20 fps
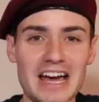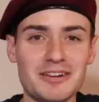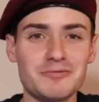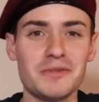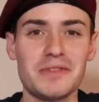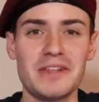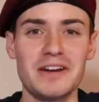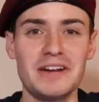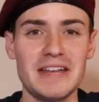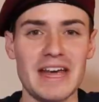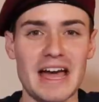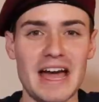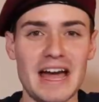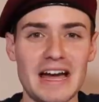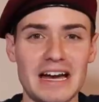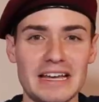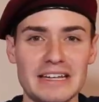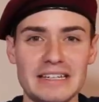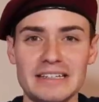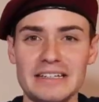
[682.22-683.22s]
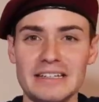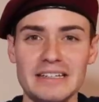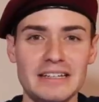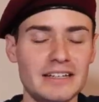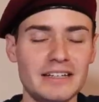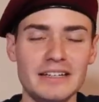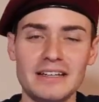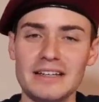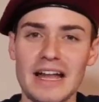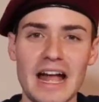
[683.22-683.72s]
ad within an ad.
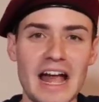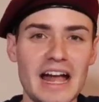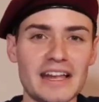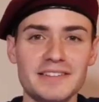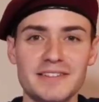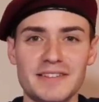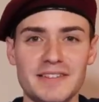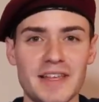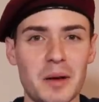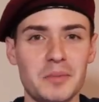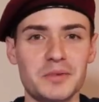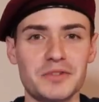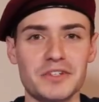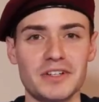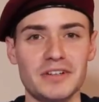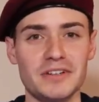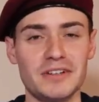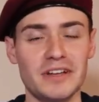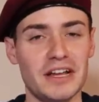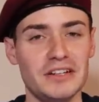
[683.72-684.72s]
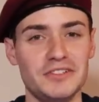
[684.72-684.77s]
Adception.